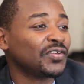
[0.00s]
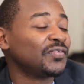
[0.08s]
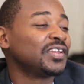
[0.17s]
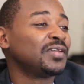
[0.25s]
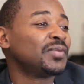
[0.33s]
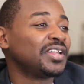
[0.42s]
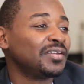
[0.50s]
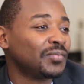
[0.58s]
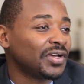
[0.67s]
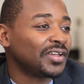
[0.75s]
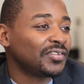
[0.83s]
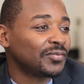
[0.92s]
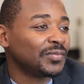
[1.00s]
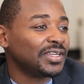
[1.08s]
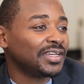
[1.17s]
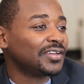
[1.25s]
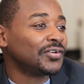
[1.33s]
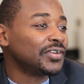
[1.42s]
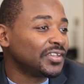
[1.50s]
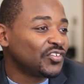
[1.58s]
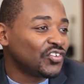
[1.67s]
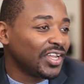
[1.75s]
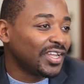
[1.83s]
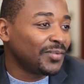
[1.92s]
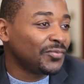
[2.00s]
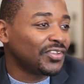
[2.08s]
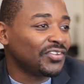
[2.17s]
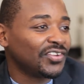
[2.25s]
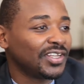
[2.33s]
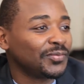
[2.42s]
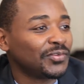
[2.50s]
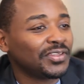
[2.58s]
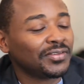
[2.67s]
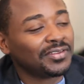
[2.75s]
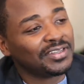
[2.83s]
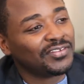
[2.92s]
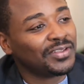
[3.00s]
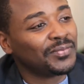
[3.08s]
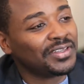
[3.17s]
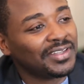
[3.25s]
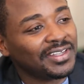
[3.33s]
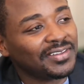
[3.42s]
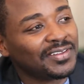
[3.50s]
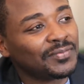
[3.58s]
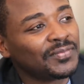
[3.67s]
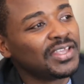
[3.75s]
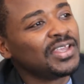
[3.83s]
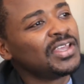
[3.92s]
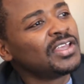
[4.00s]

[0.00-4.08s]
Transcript: So if anybody bothered me, I'd go get James, and James would intimidate them.